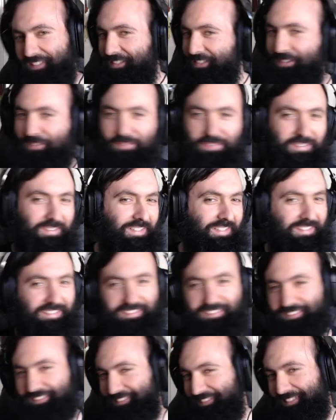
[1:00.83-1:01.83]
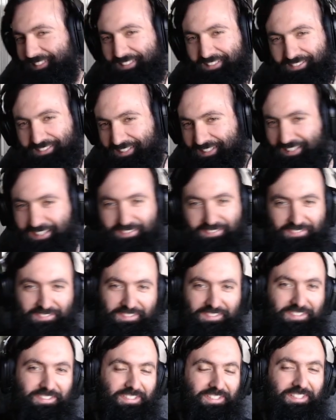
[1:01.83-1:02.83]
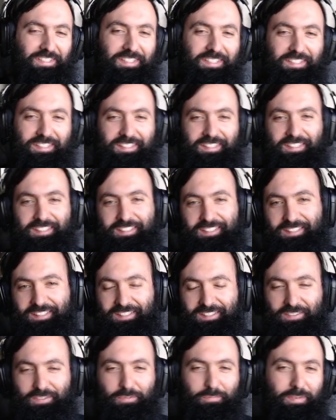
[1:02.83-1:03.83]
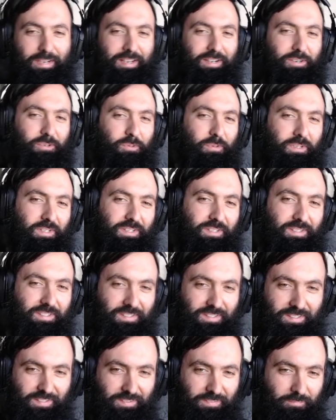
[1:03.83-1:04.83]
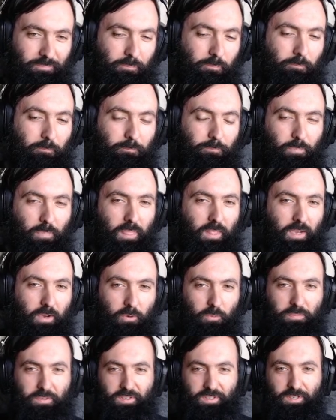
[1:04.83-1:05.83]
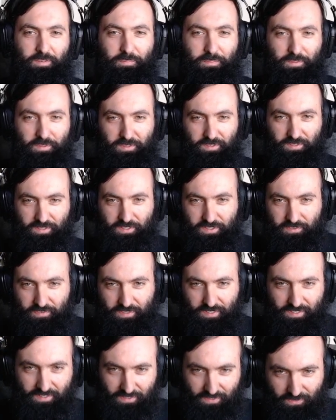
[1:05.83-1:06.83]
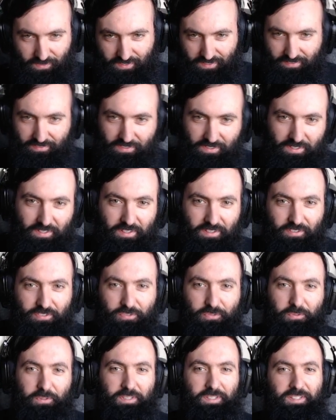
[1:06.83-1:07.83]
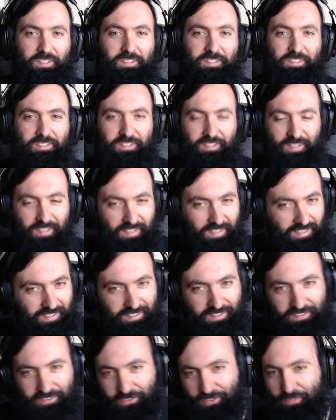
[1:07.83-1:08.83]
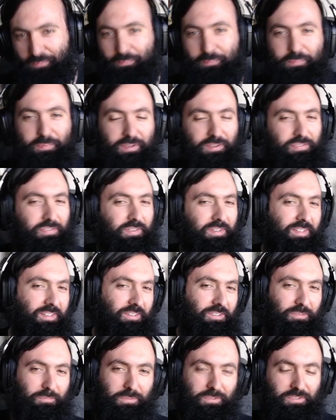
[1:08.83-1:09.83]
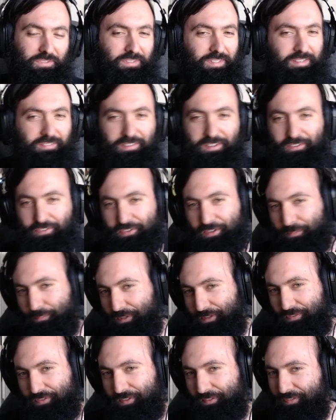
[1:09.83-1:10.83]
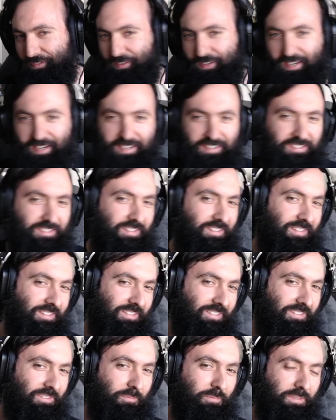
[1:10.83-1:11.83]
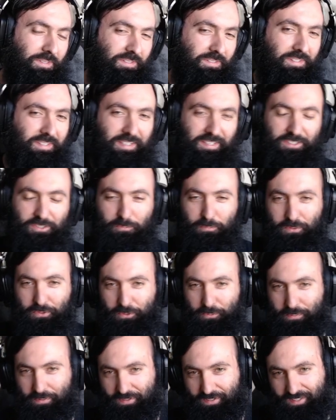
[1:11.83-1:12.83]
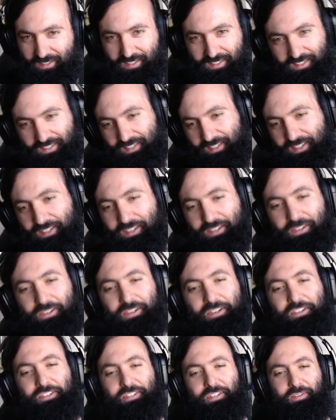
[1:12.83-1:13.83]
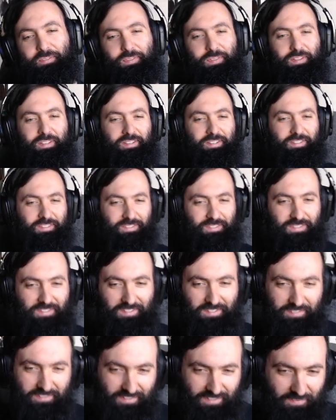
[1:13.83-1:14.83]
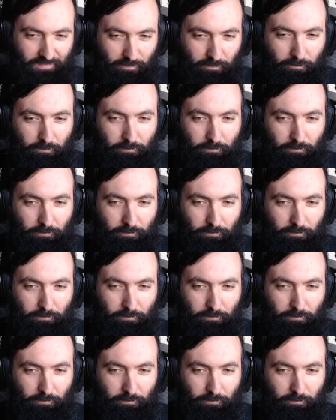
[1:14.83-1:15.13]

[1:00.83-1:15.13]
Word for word: jump right in and see what happens. Uh, no matter what, um, I will be uploading this video even if we die or biff it almost. Even if we biff it fast, you know, be a nice blooper or something or other.